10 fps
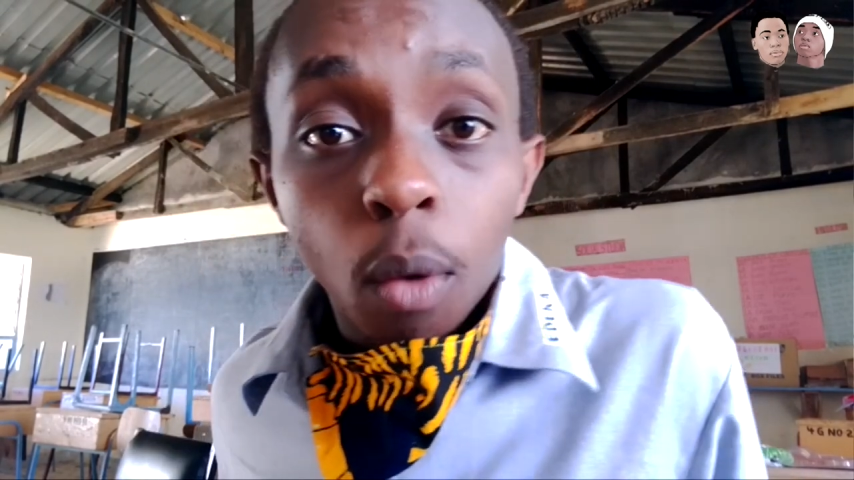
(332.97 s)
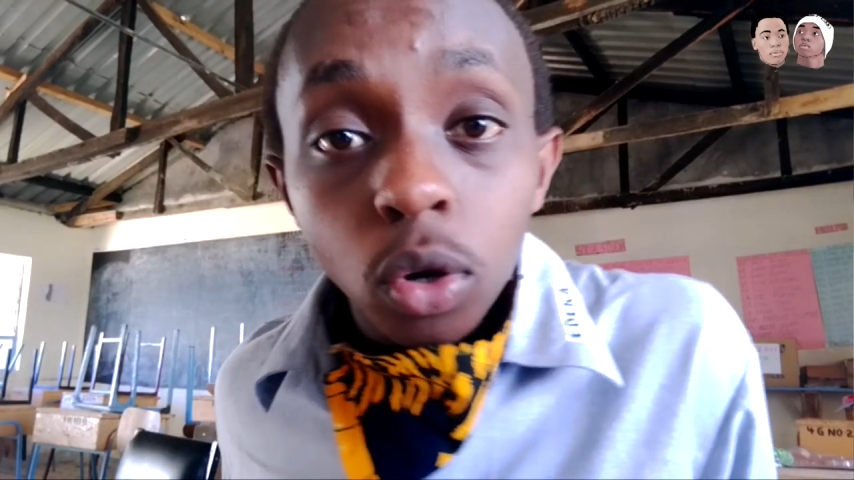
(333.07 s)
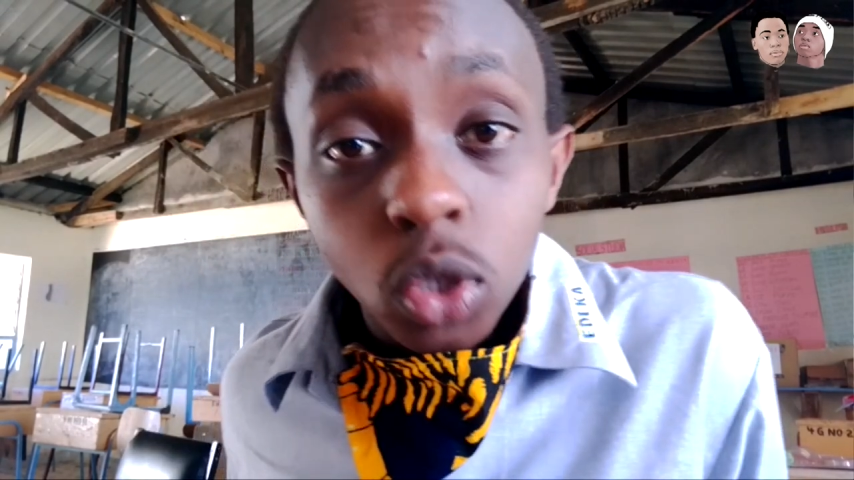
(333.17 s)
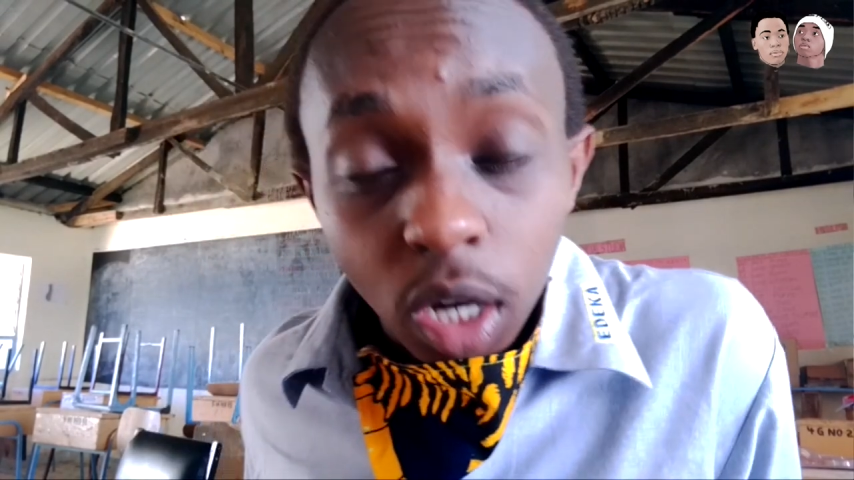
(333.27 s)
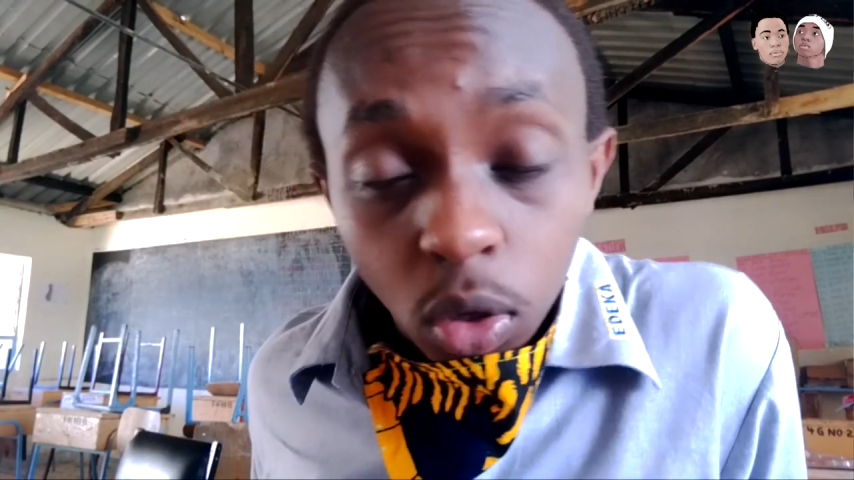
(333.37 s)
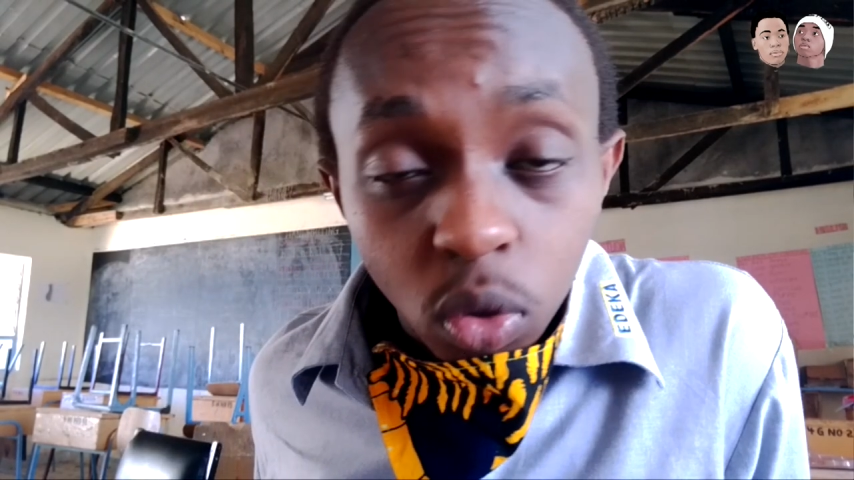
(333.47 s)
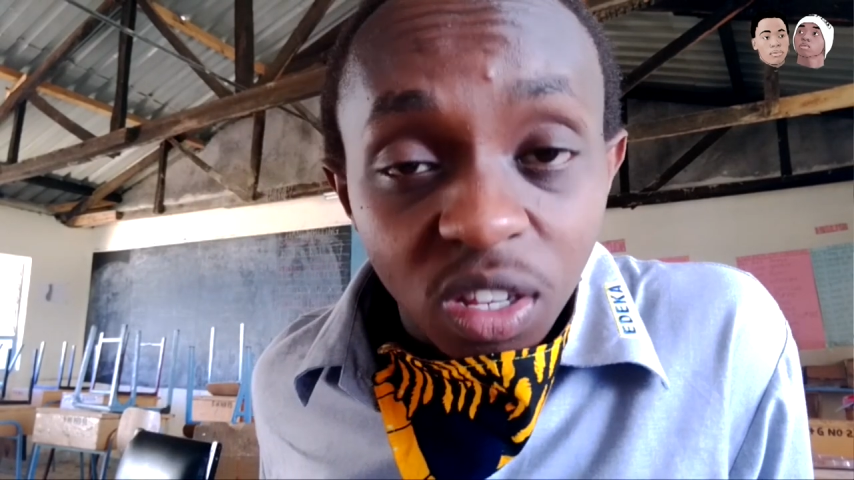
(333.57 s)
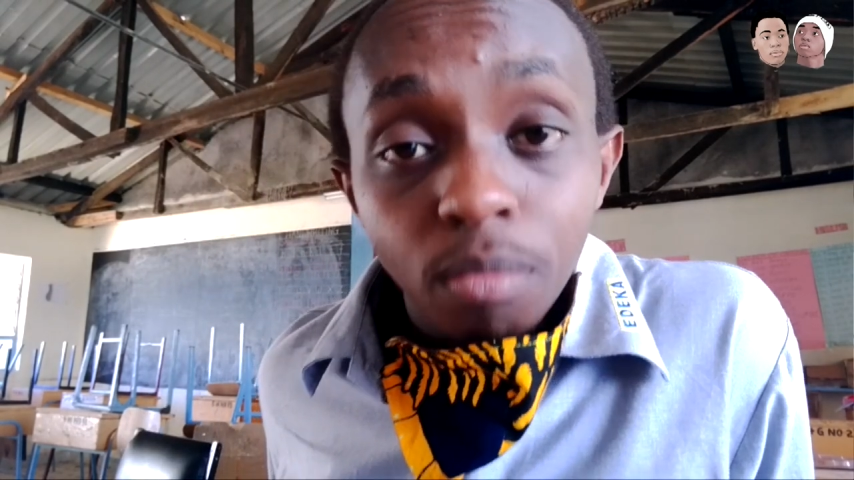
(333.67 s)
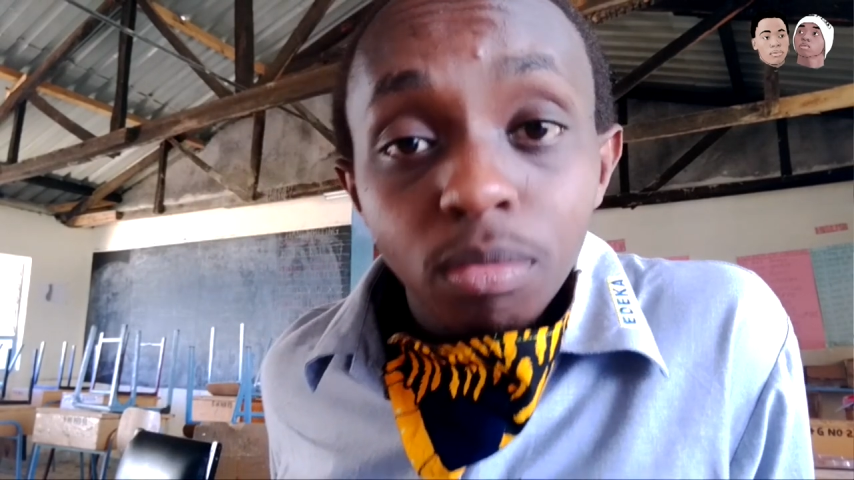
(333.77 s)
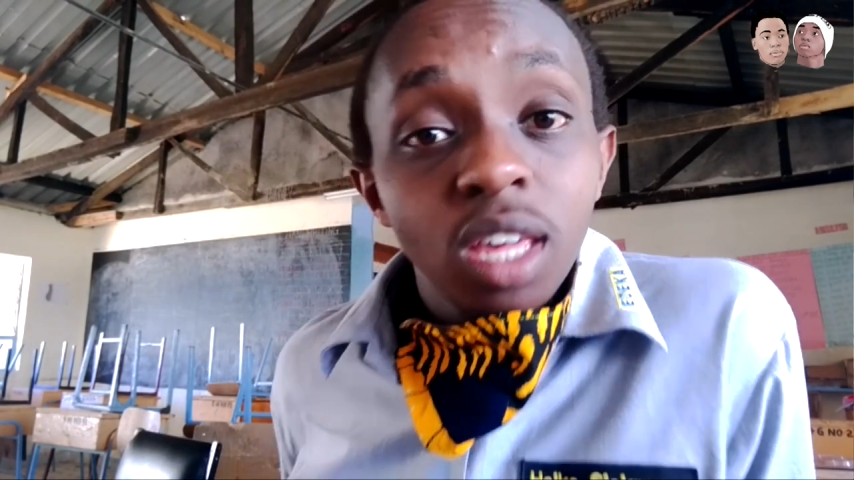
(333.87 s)
I want to tell you
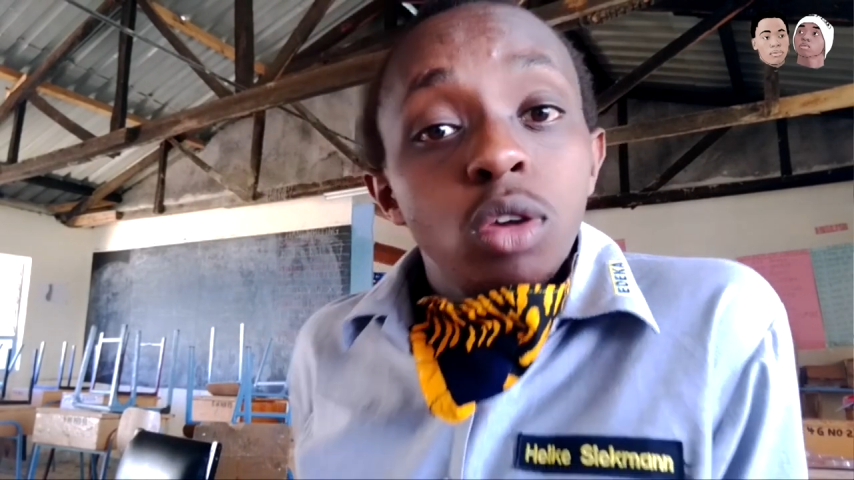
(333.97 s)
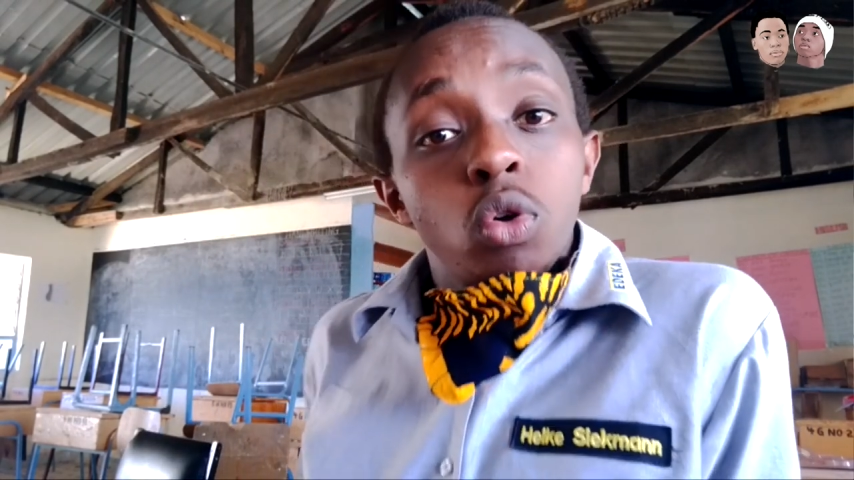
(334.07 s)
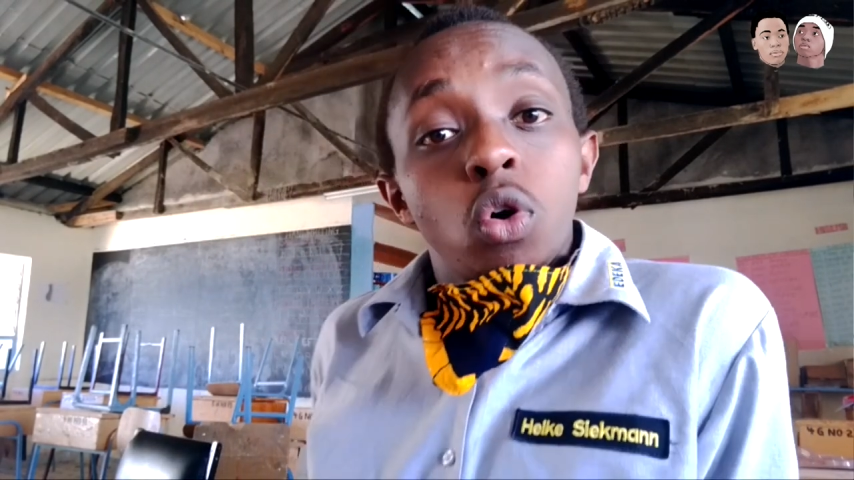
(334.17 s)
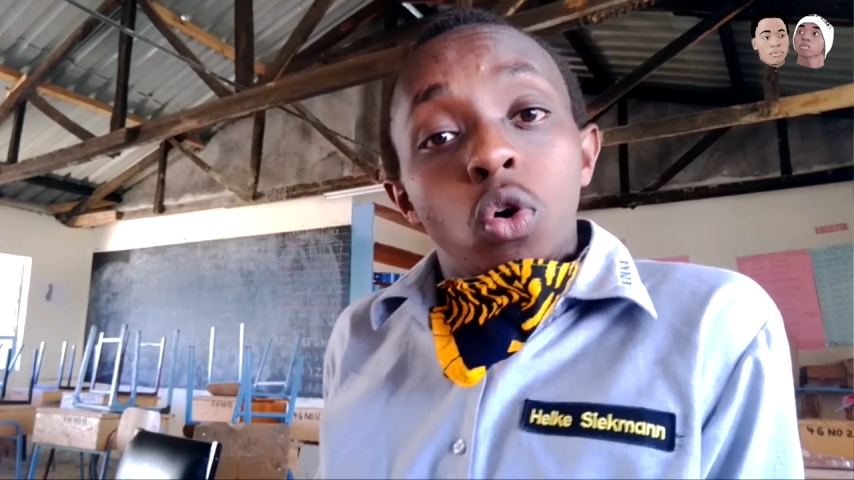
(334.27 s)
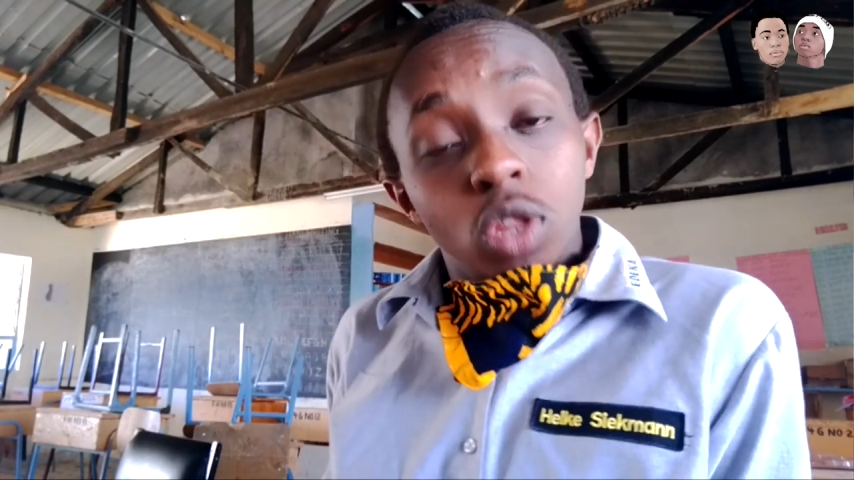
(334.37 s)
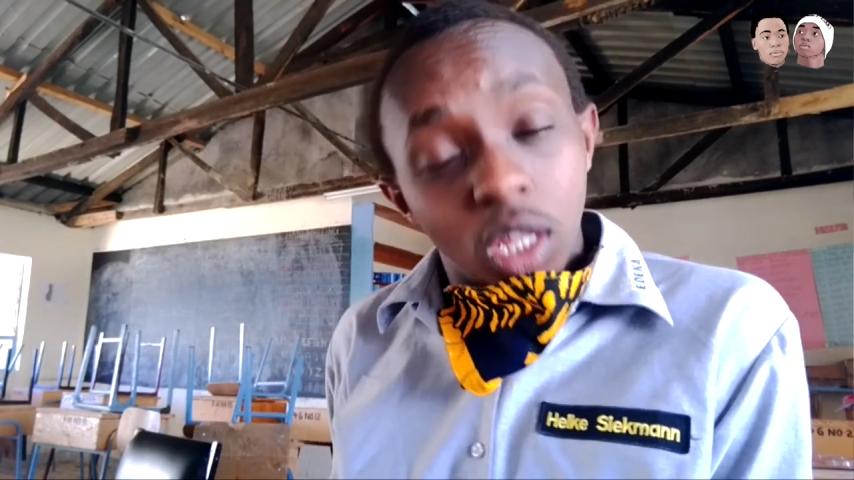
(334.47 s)
something, you know,